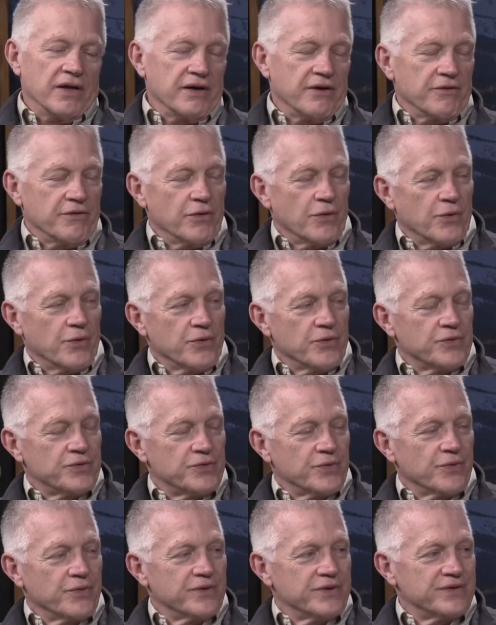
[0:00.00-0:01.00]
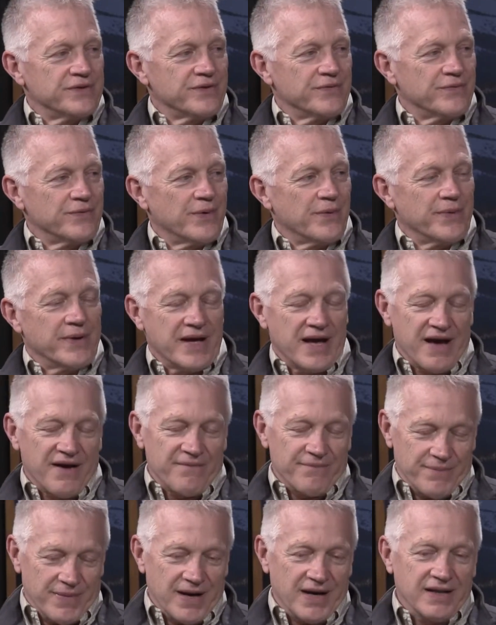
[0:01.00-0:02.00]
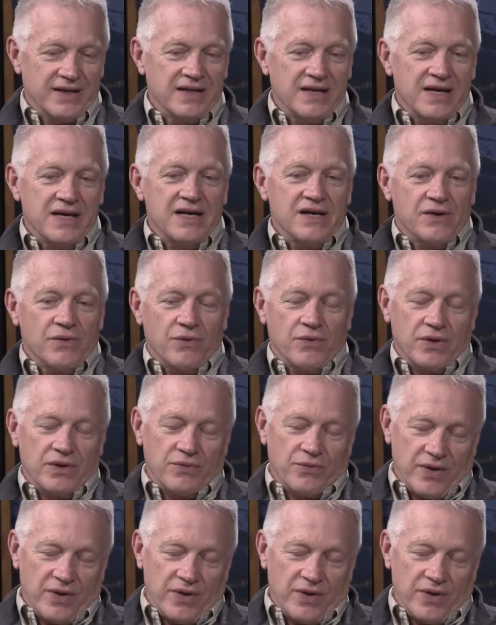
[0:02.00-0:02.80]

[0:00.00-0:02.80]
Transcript: hear the horror stories of what we have, but yes.